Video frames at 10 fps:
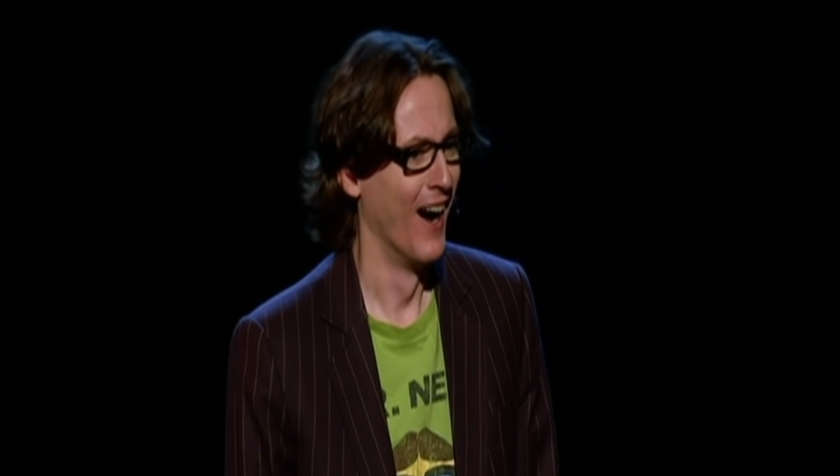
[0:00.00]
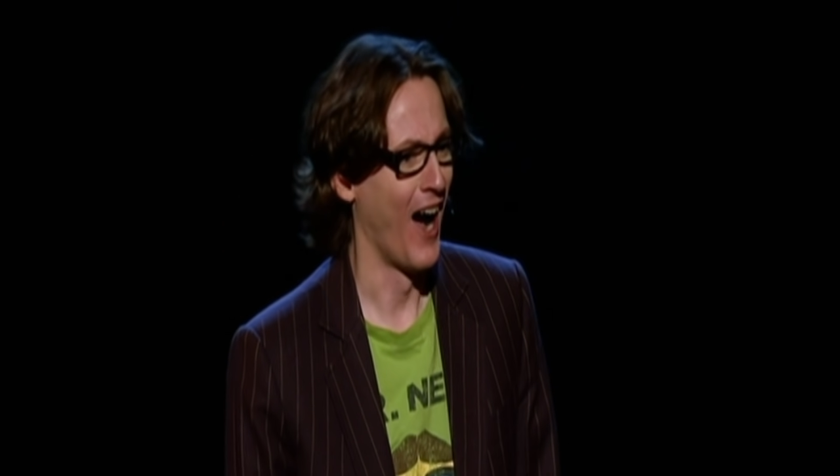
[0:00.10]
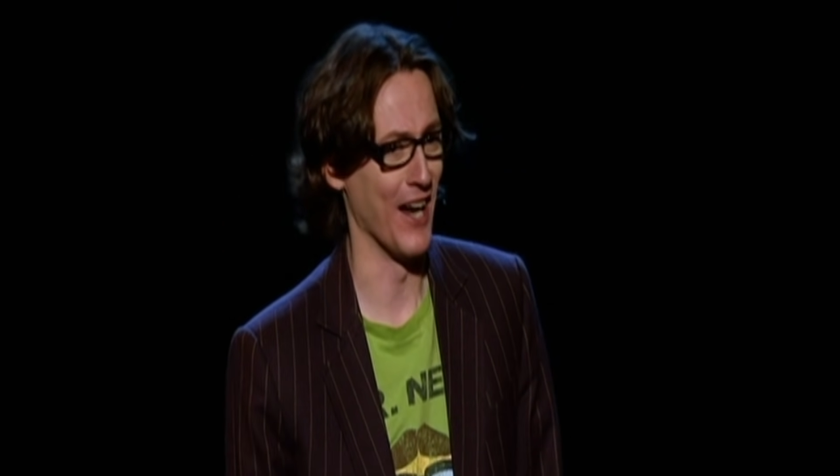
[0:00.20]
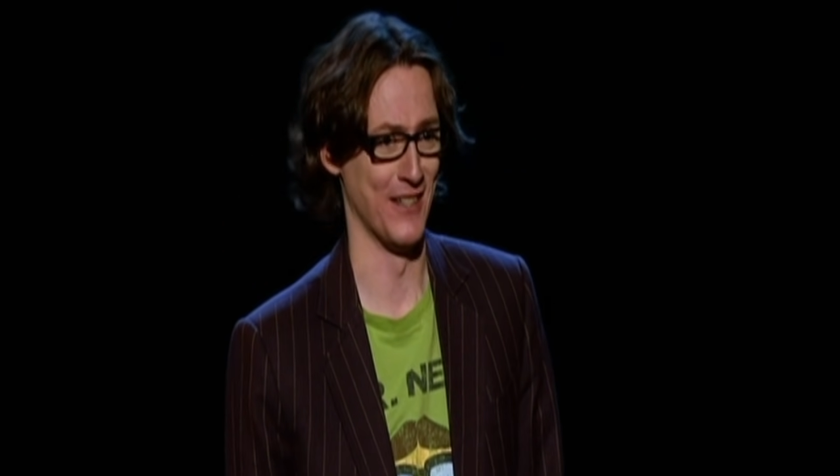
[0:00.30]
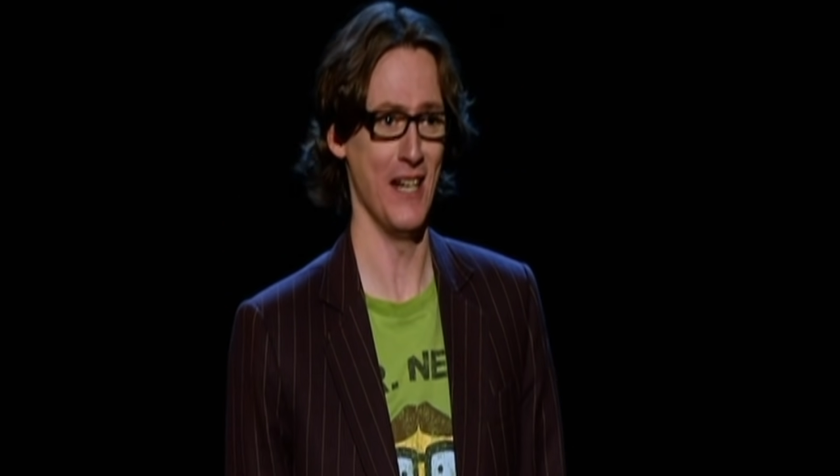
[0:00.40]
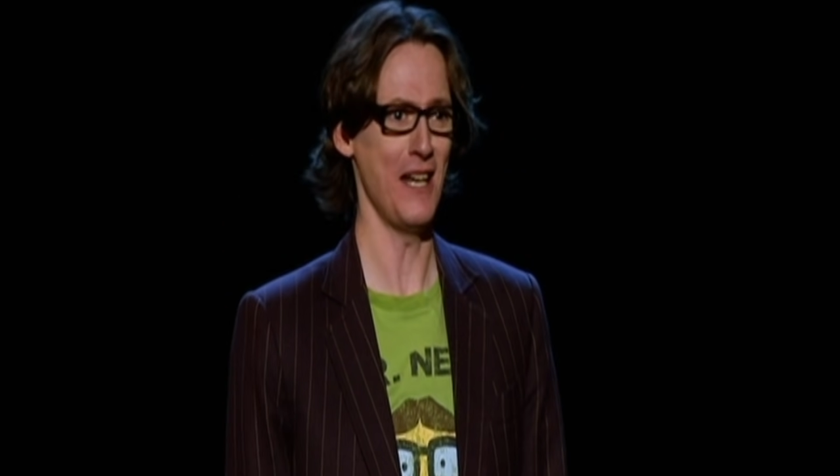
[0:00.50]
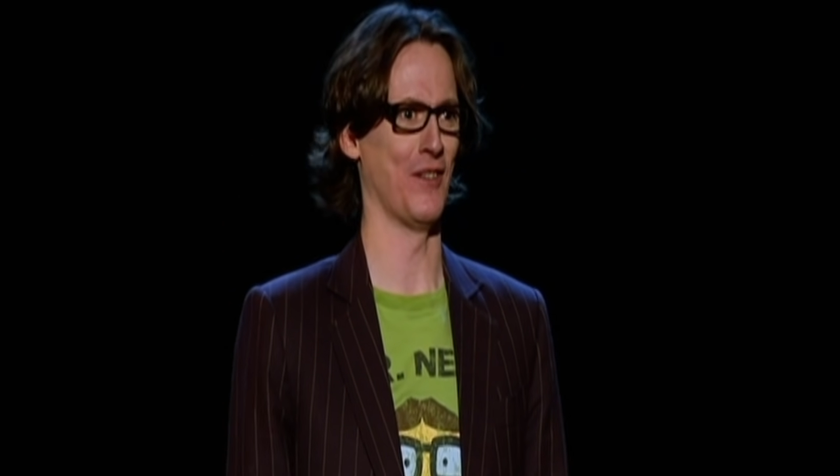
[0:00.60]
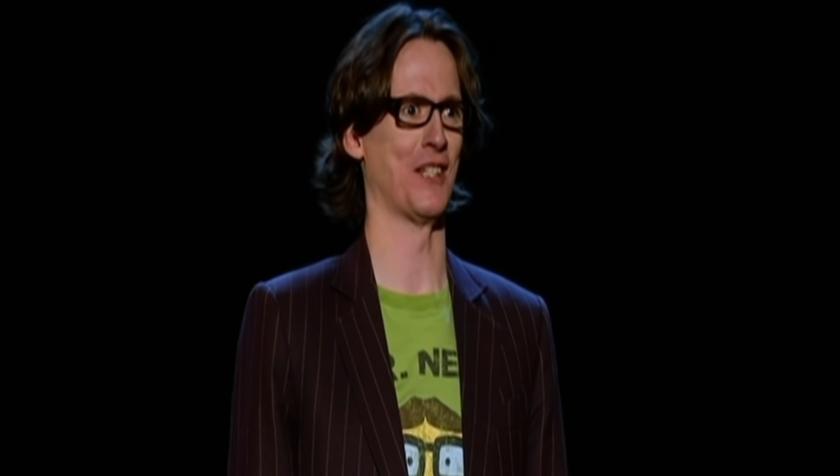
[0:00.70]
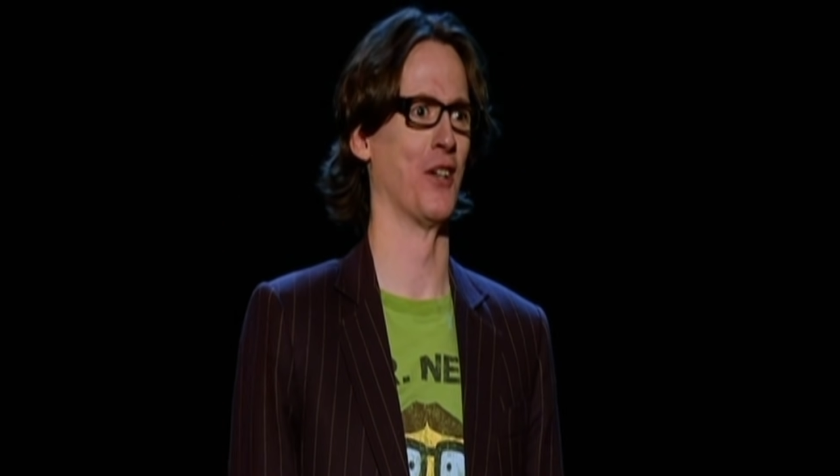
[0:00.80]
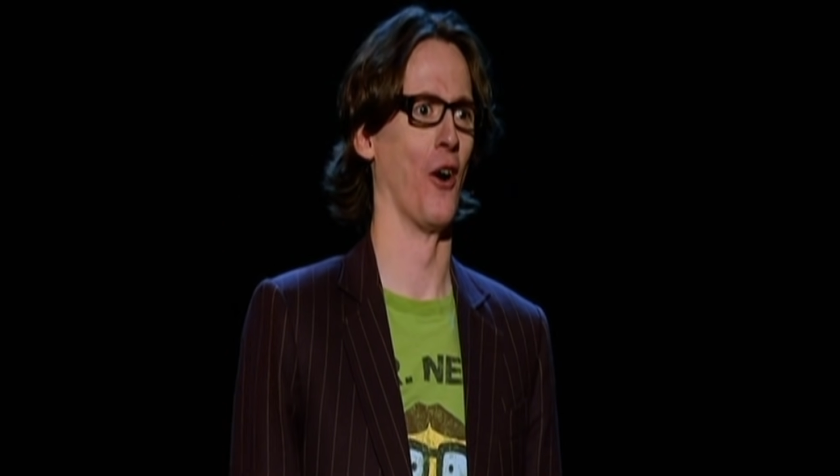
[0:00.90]
I did have
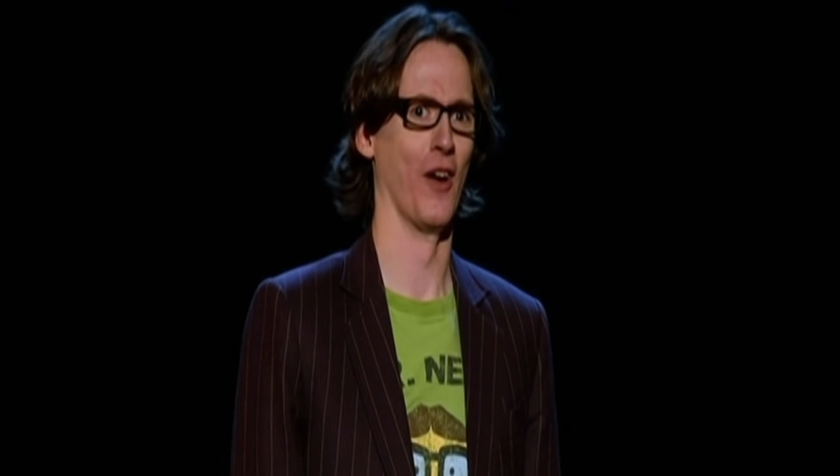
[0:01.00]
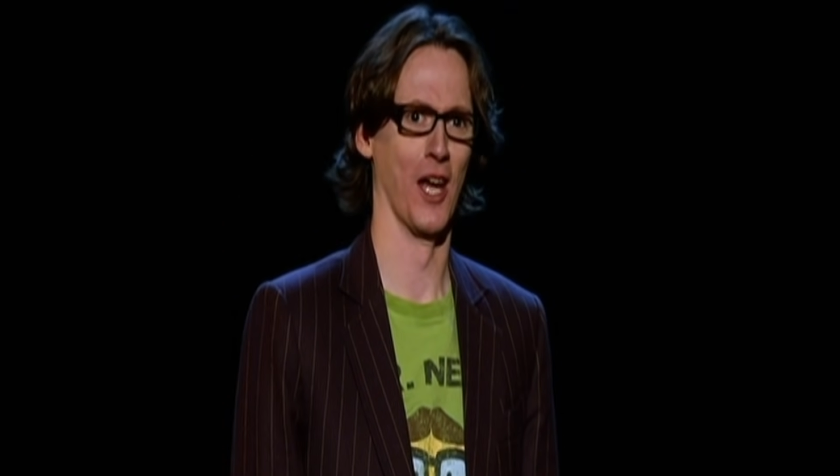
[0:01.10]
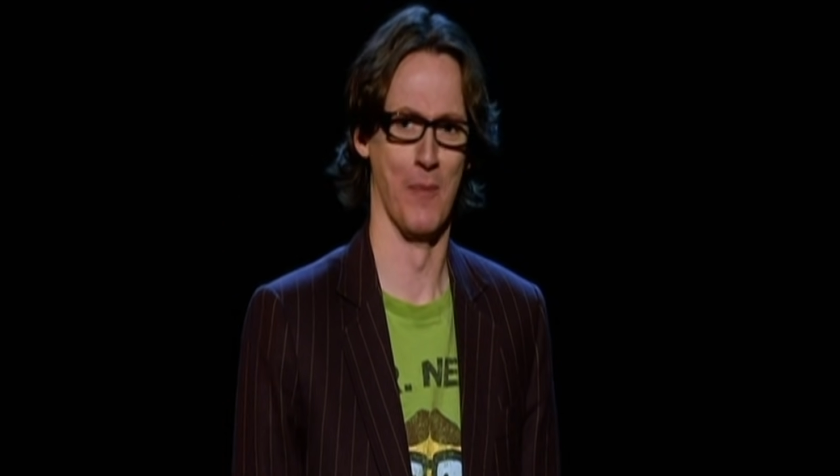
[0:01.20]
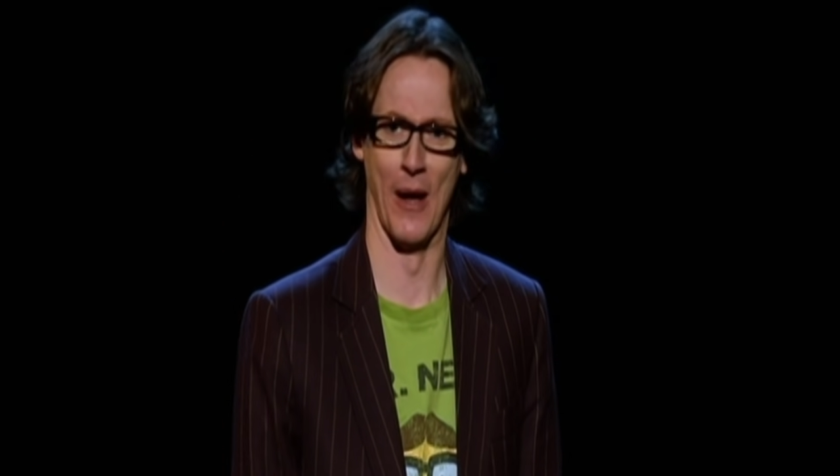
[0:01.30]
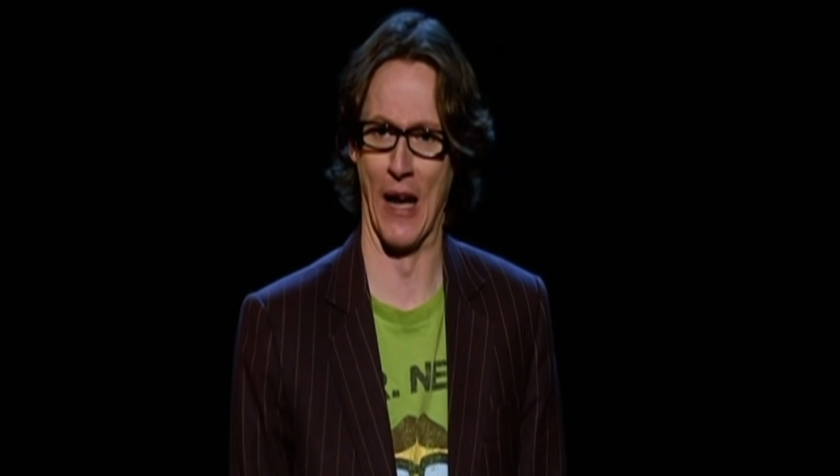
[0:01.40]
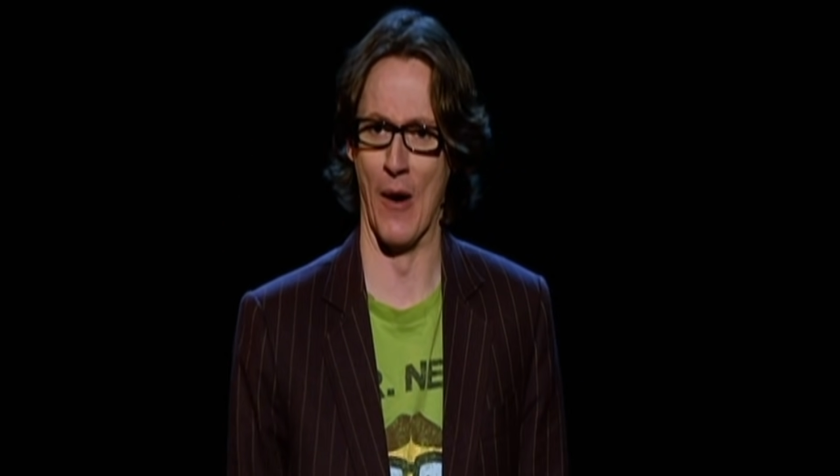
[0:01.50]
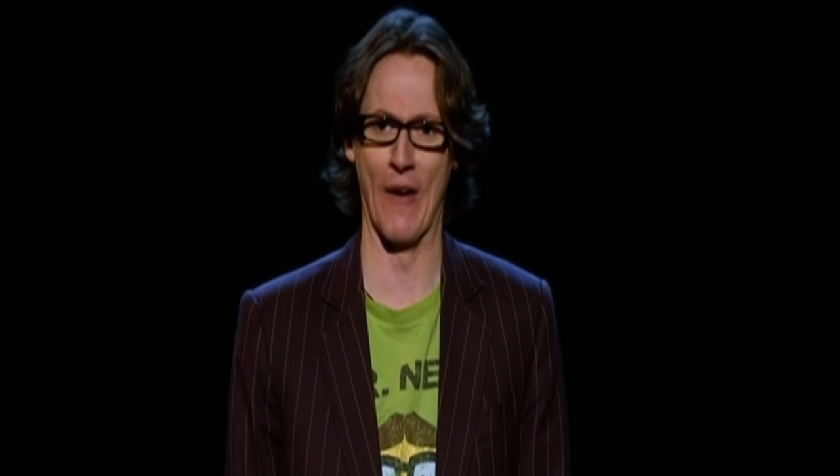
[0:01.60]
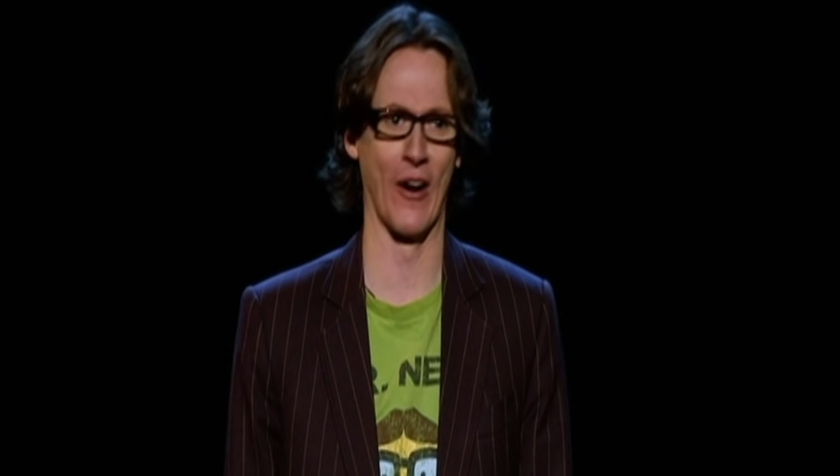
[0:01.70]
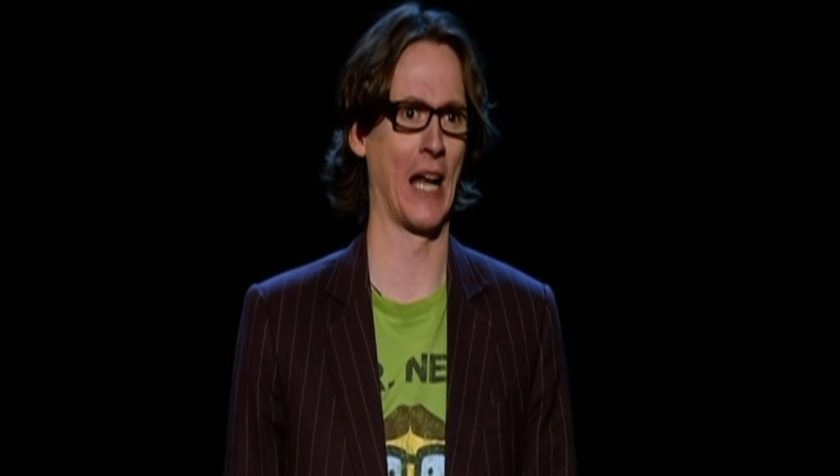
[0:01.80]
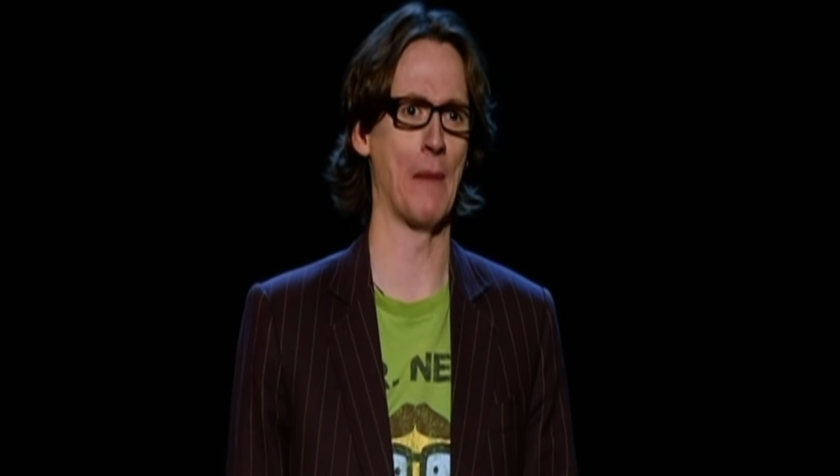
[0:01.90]
a story about how
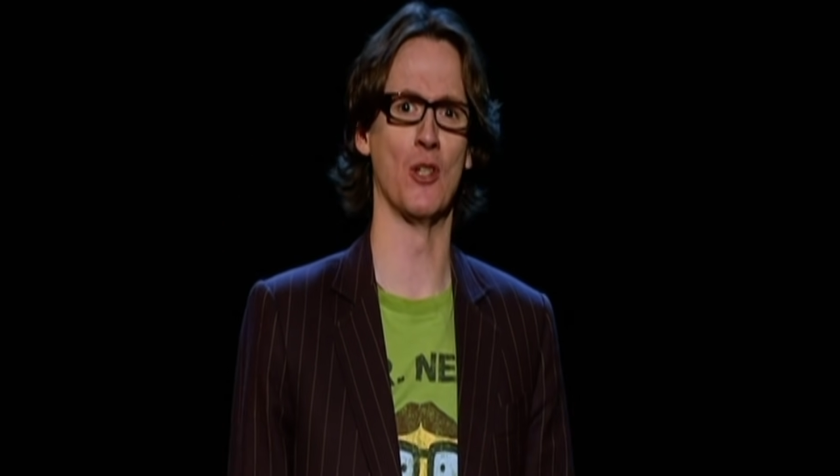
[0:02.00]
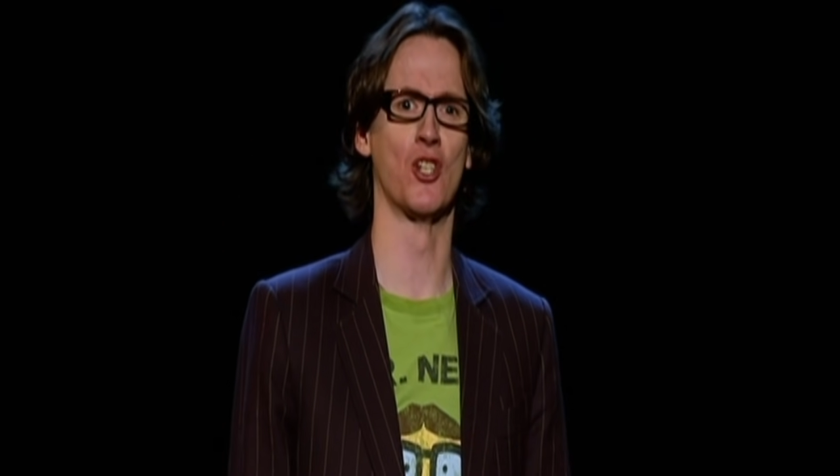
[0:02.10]
Eric Clapton